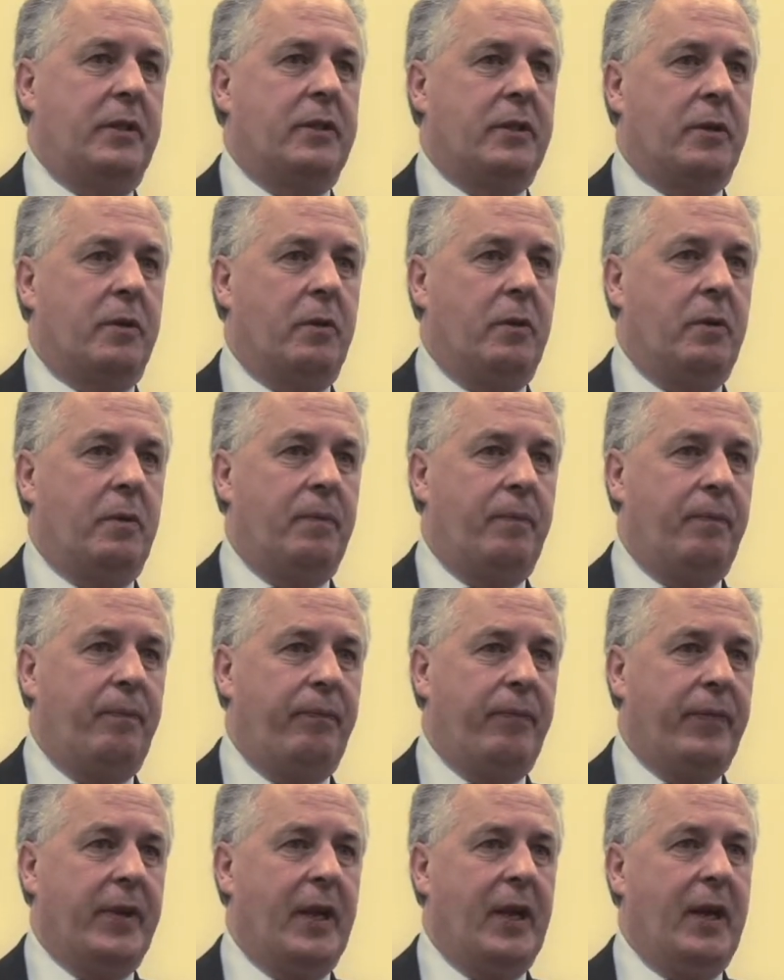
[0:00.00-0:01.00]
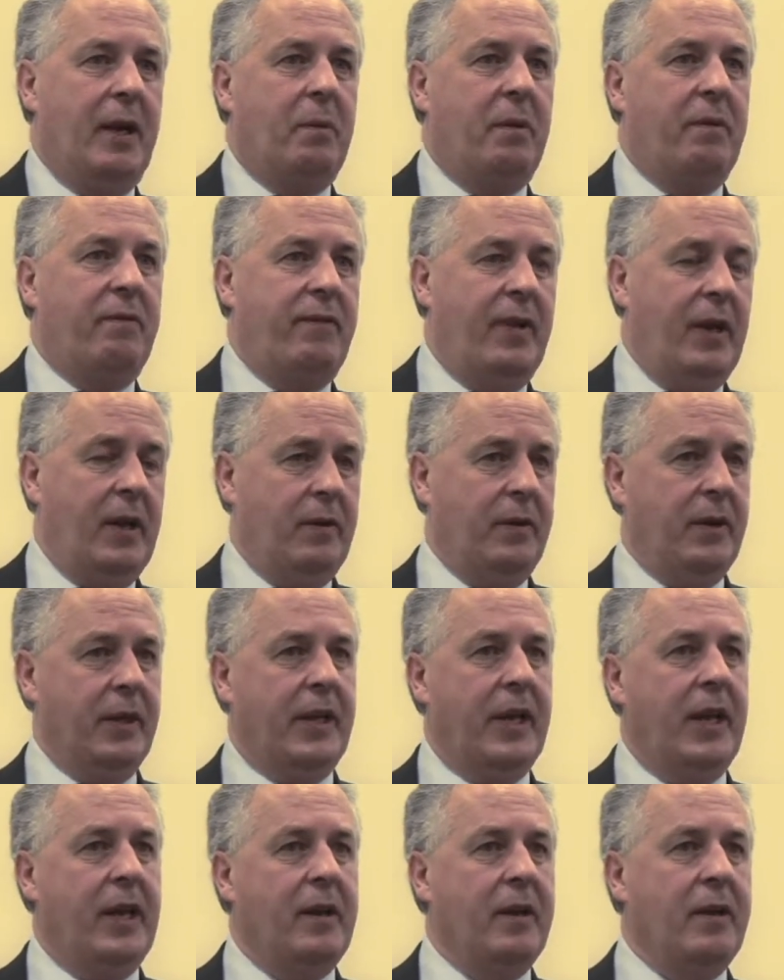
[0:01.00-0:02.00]
score. And we've found
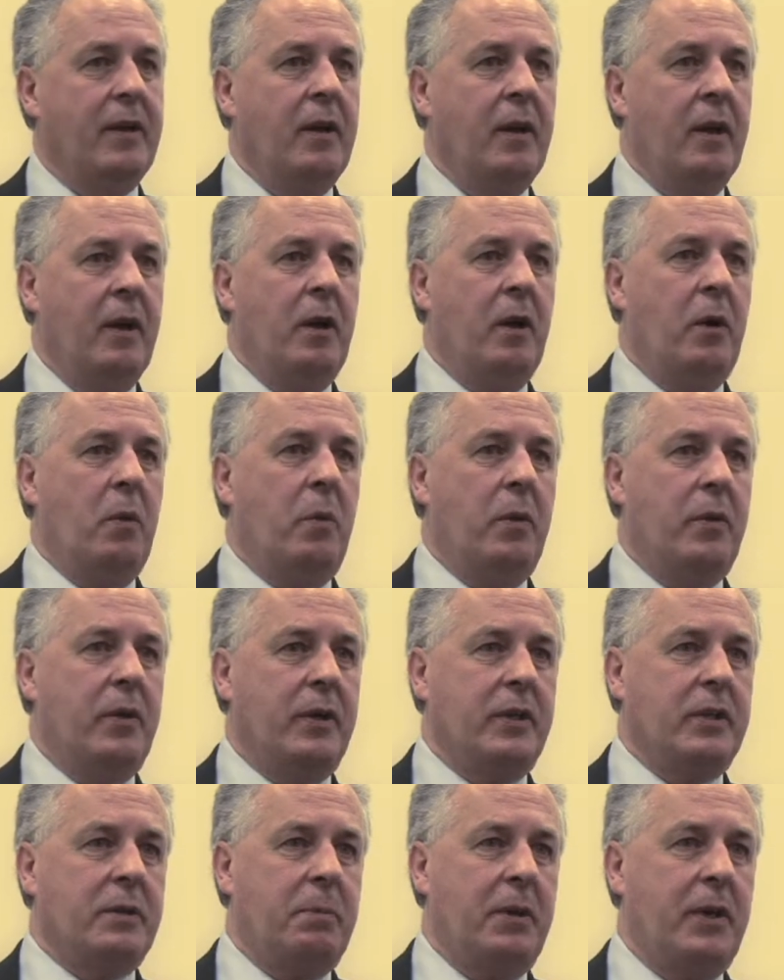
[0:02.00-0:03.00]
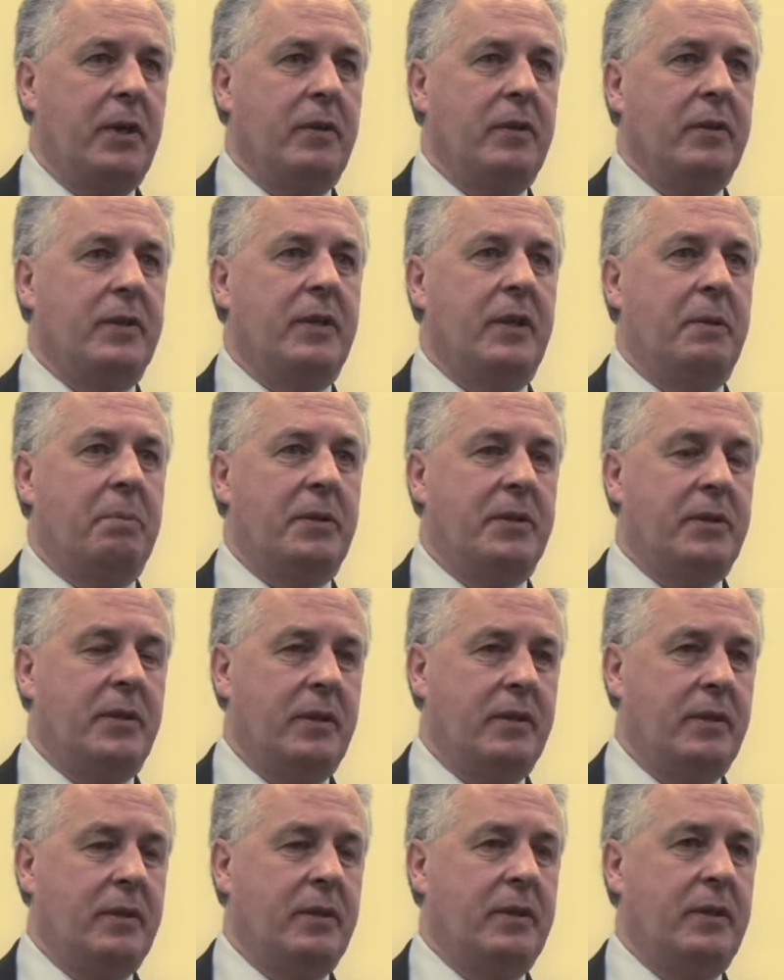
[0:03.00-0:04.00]
again with experience a
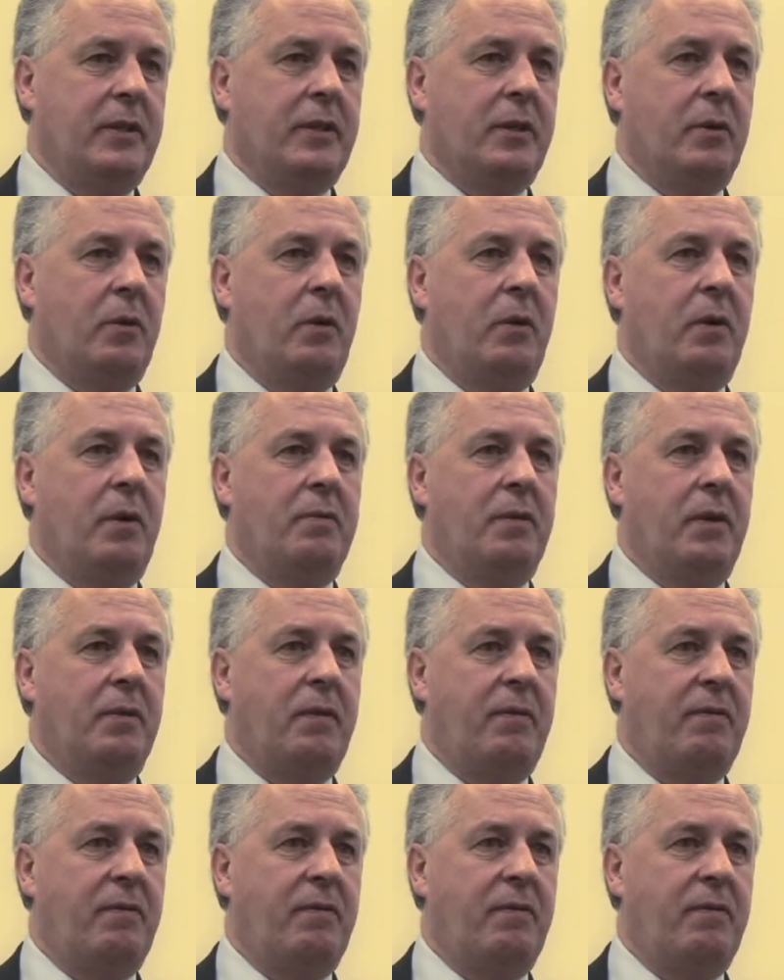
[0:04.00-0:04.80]
persistency score of over